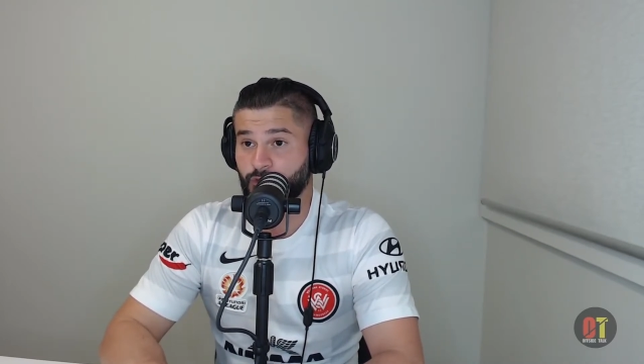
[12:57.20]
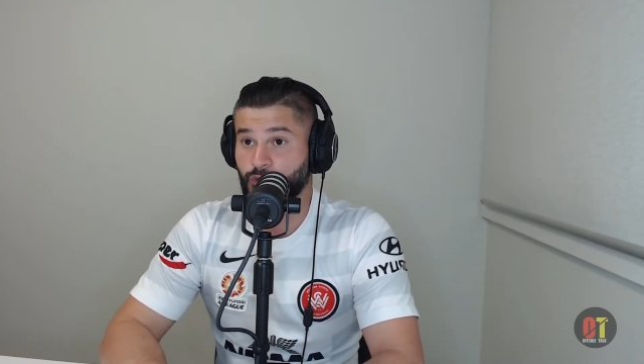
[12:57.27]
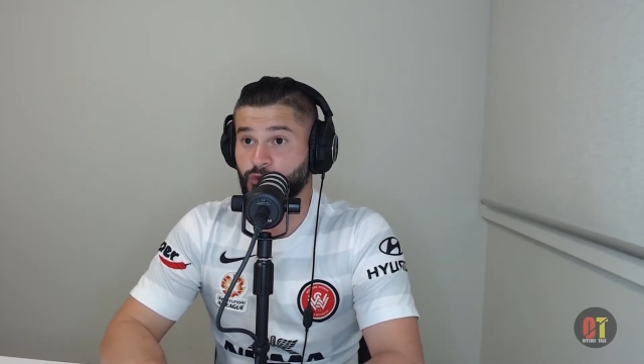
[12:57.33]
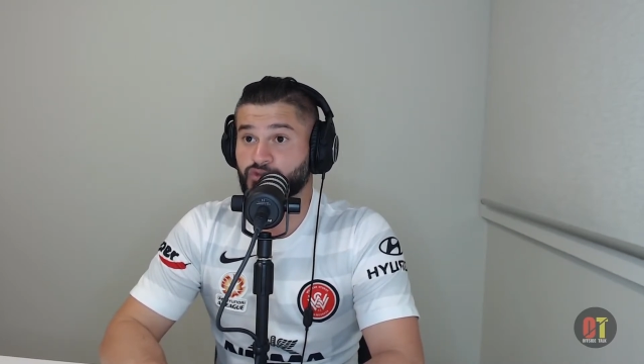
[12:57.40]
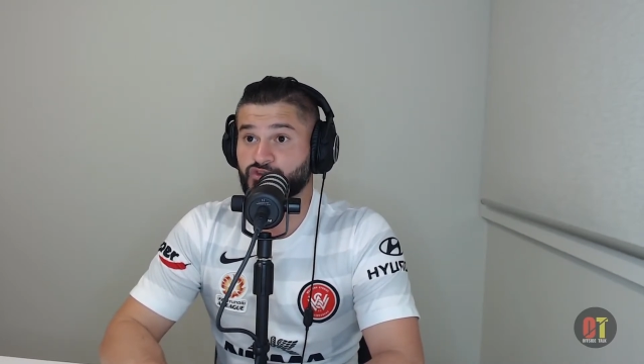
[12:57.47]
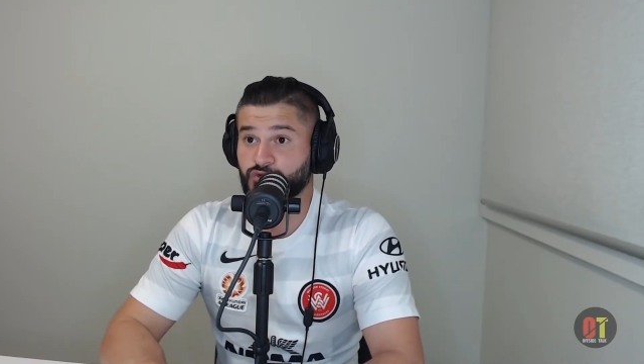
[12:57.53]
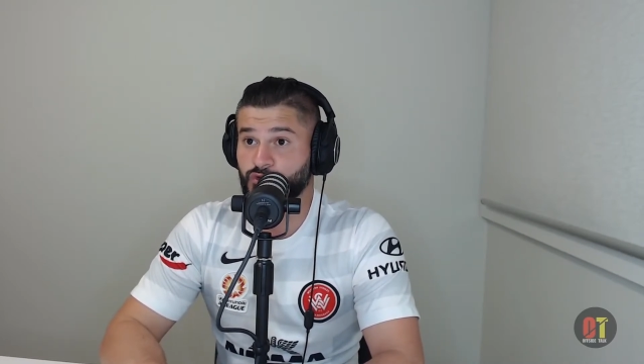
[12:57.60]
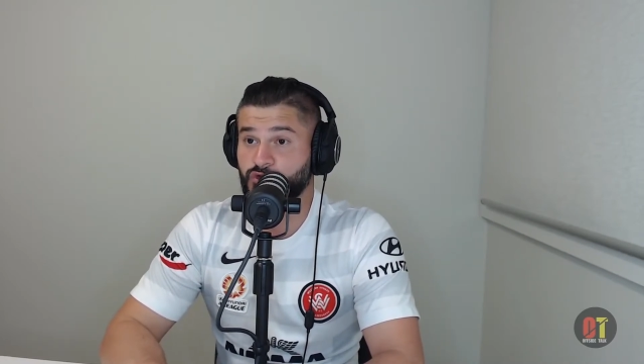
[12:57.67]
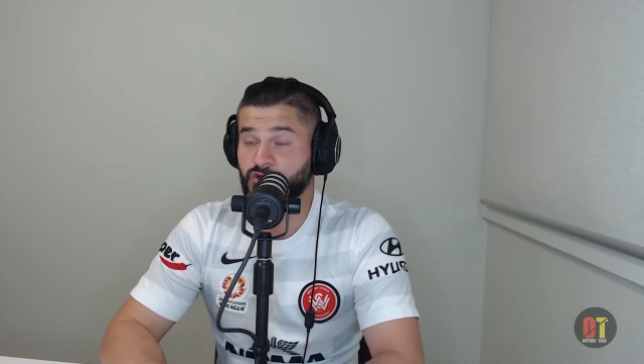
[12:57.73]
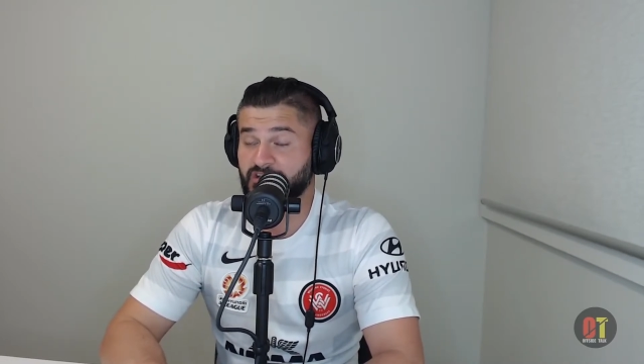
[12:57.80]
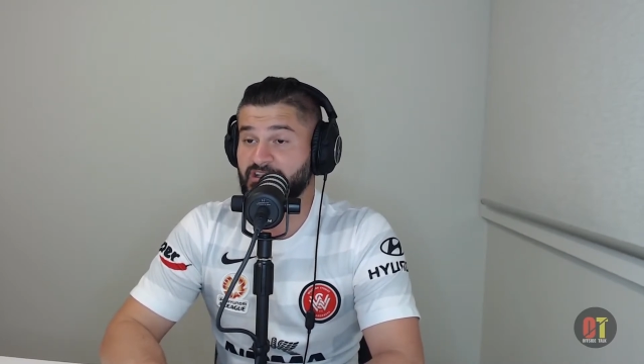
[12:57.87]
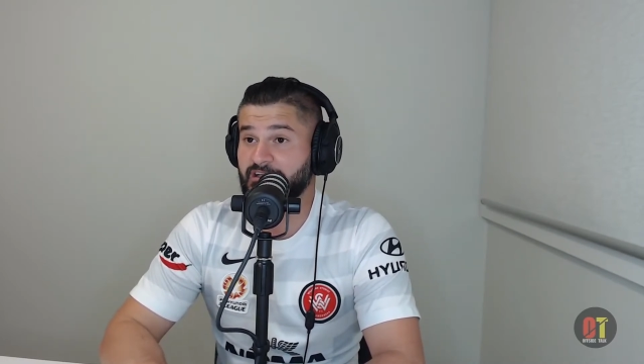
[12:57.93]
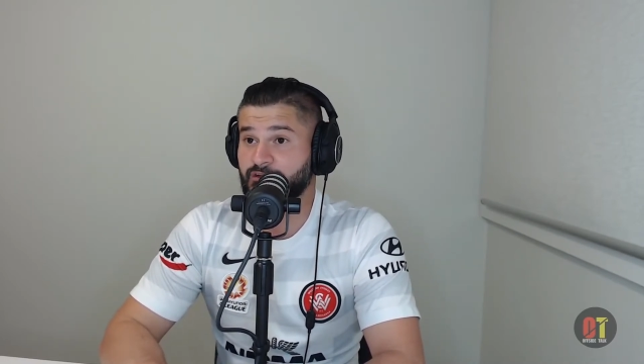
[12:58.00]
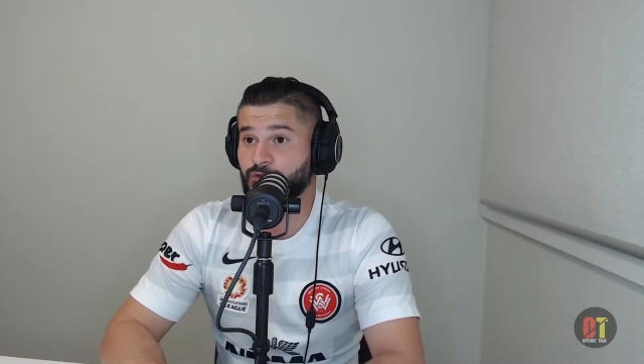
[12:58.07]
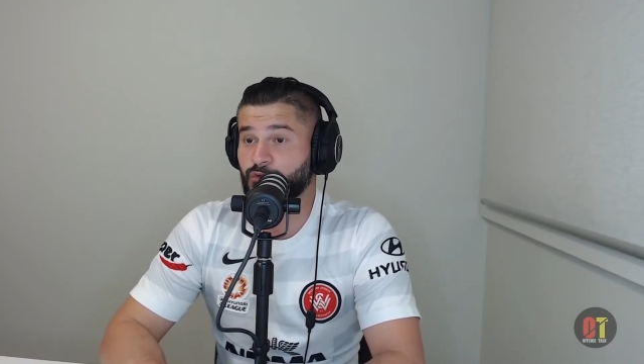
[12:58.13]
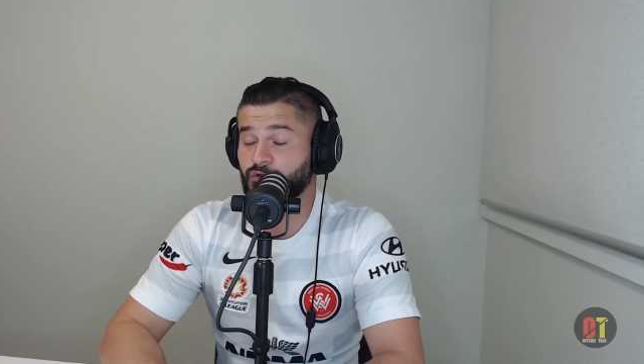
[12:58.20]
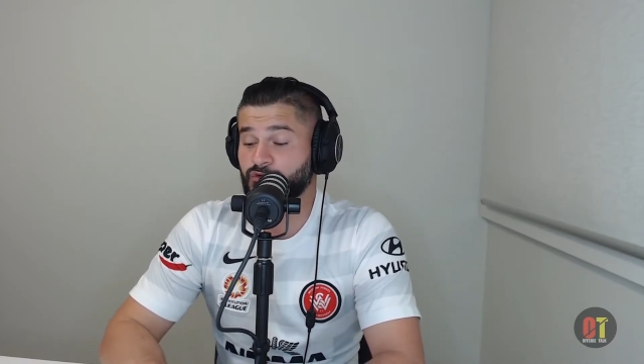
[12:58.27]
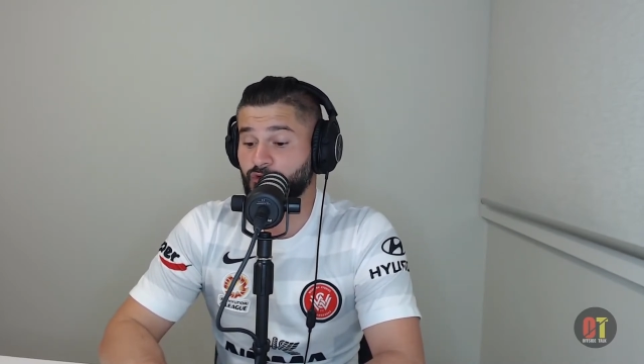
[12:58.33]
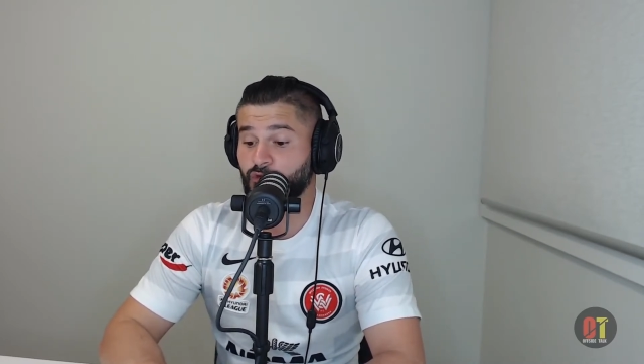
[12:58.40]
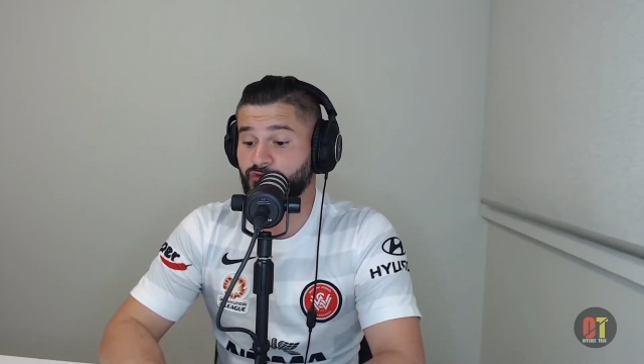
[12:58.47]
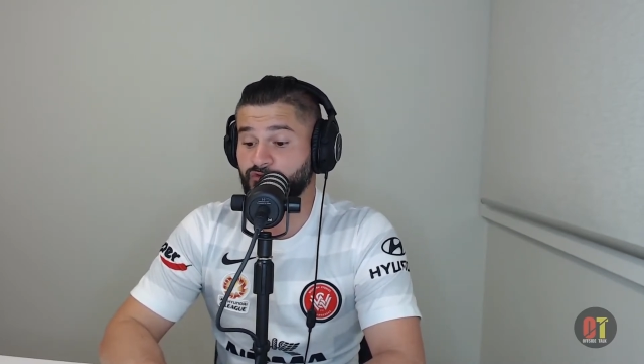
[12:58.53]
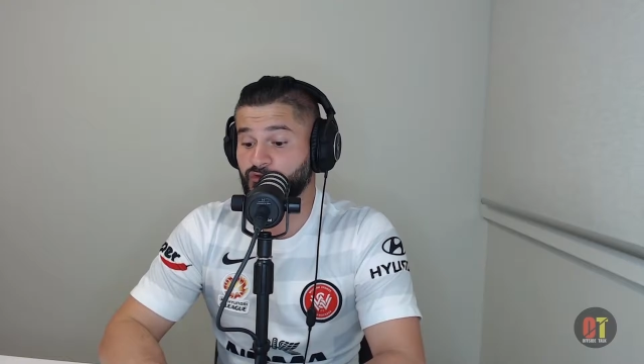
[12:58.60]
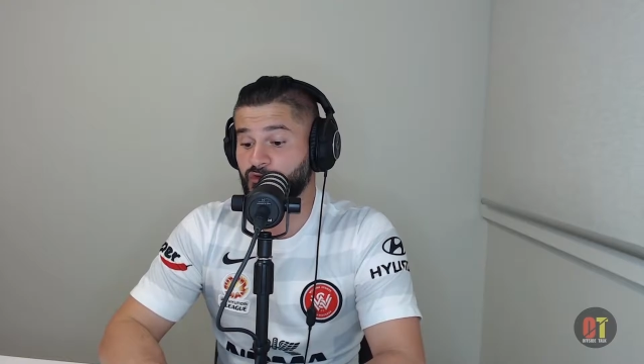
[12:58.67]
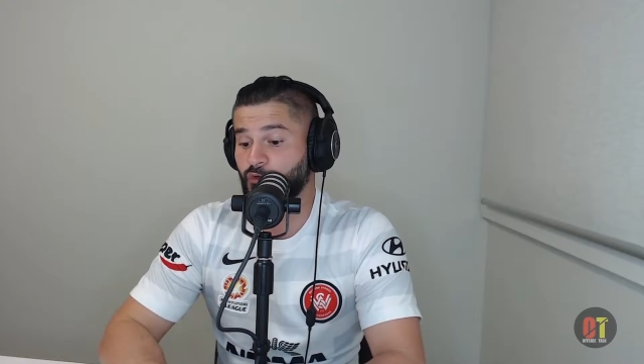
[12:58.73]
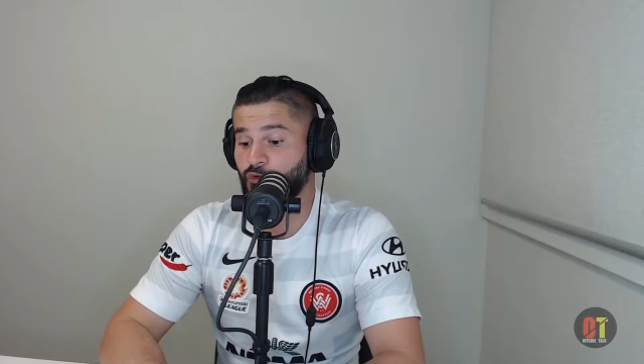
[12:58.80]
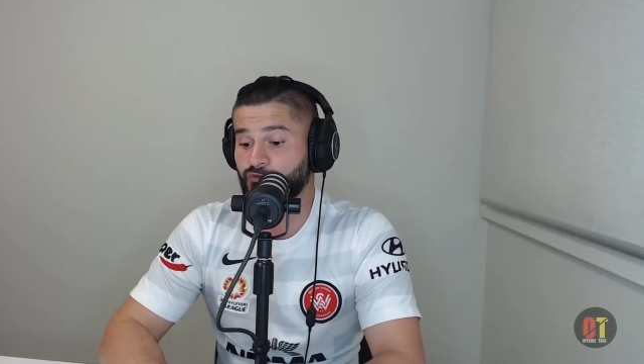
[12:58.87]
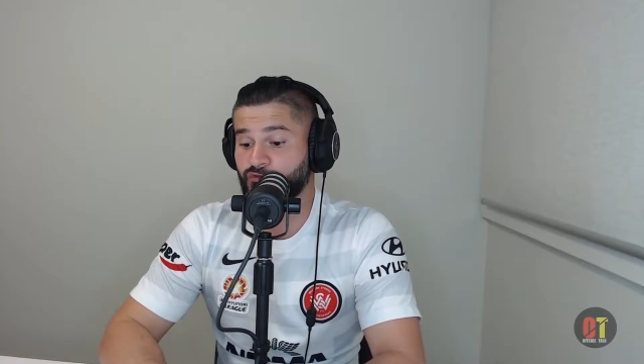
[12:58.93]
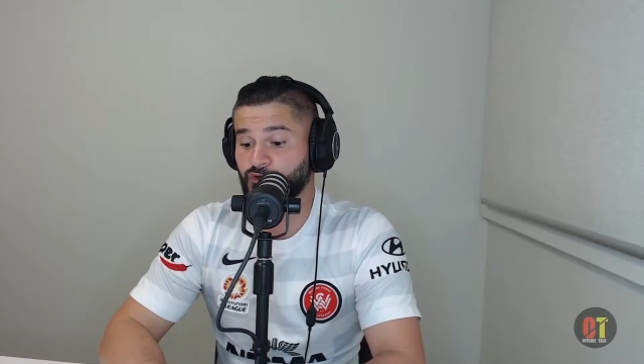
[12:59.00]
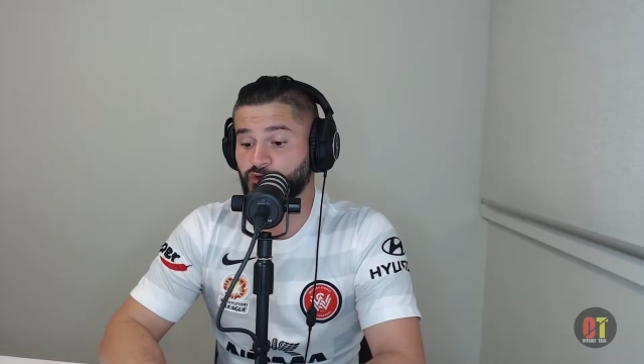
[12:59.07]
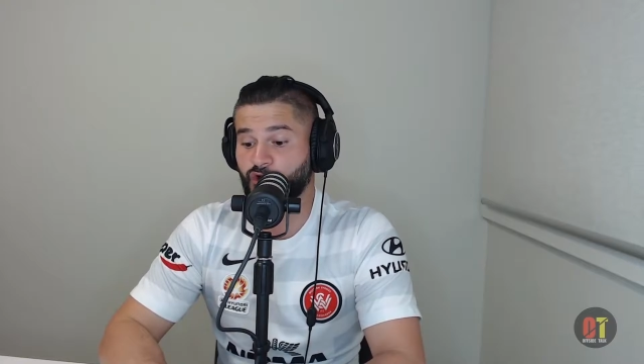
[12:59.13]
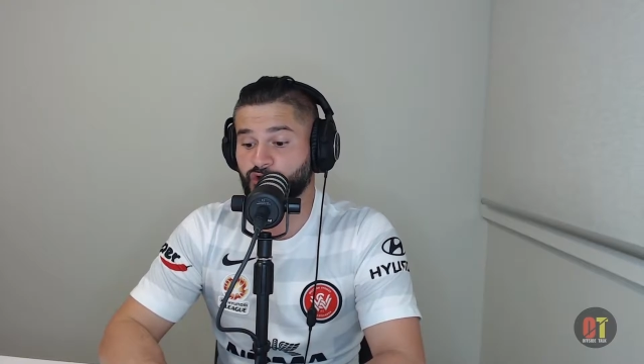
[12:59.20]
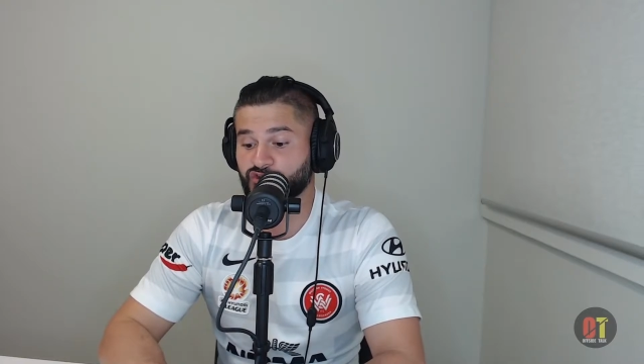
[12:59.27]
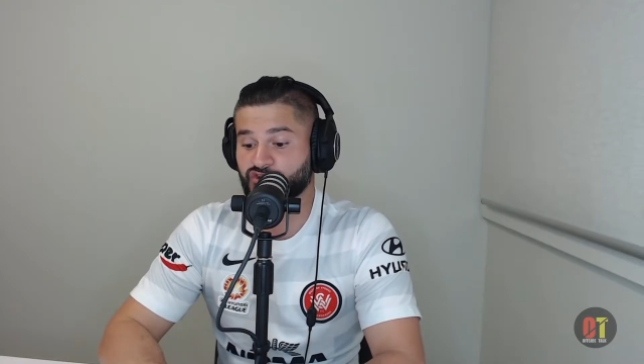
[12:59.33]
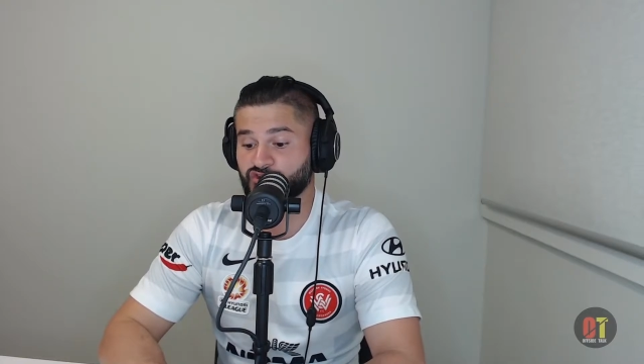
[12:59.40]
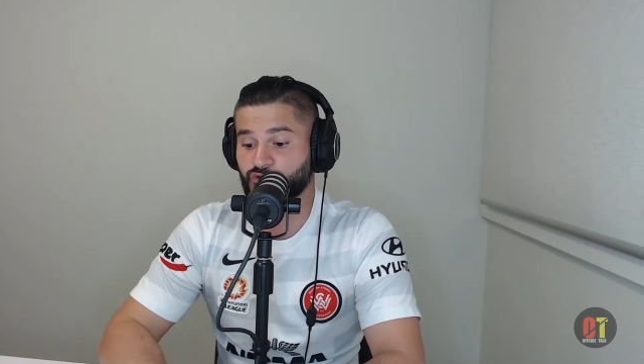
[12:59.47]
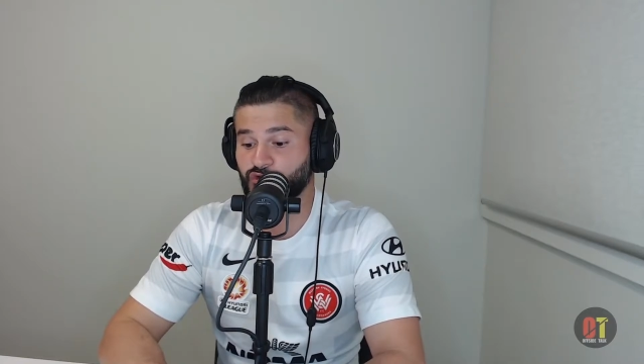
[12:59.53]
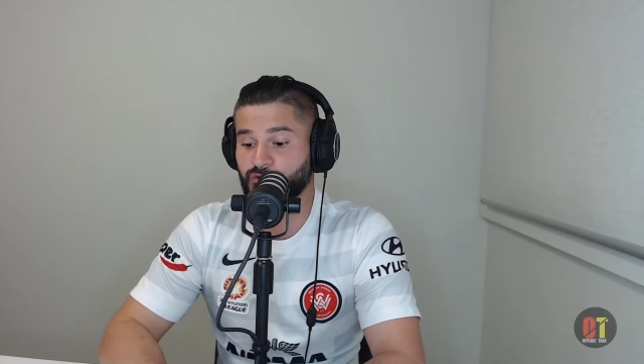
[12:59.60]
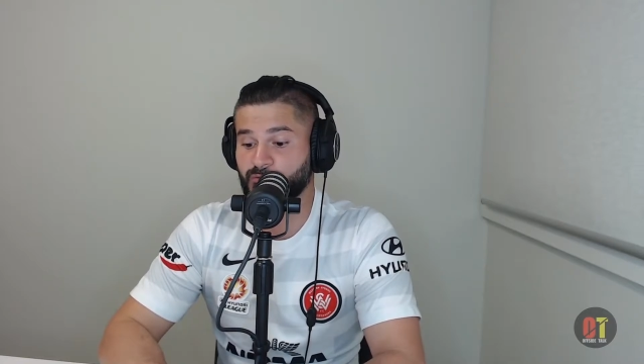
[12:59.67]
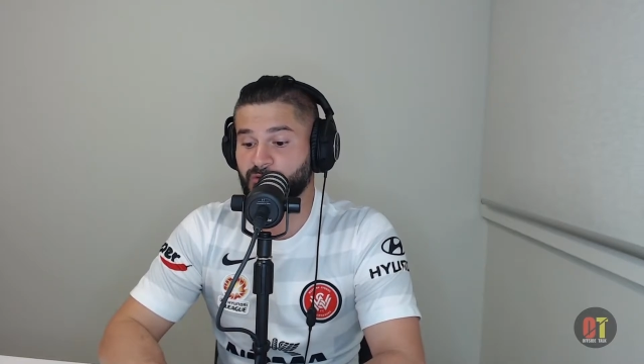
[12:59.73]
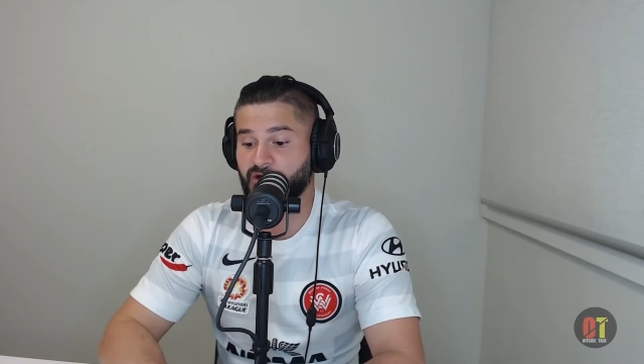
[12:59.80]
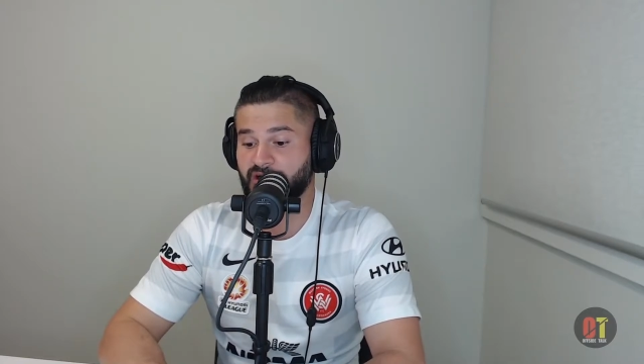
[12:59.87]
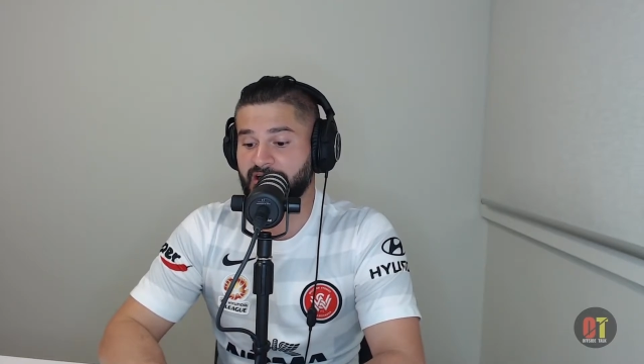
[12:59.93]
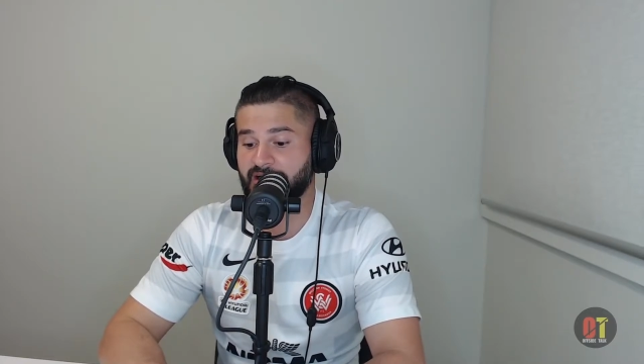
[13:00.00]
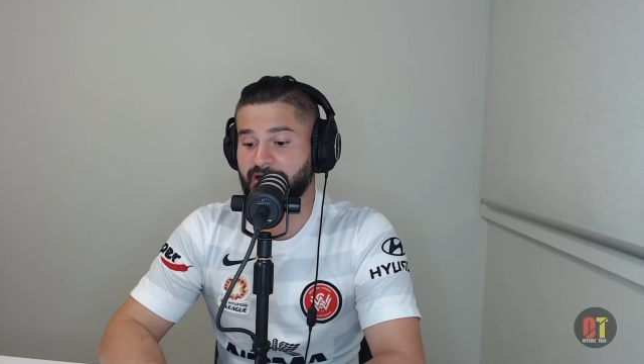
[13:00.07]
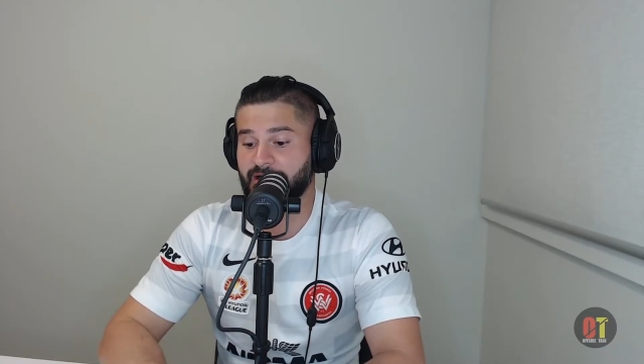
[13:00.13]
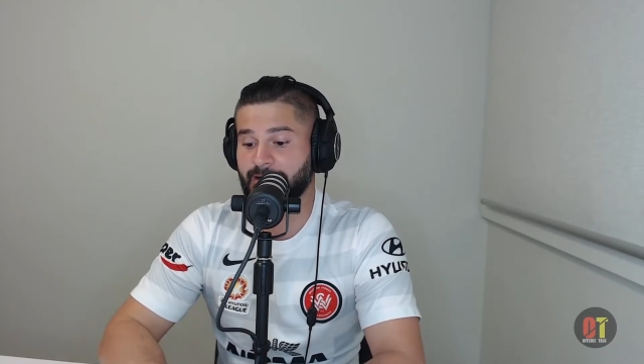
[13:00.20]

All 4 goals scored by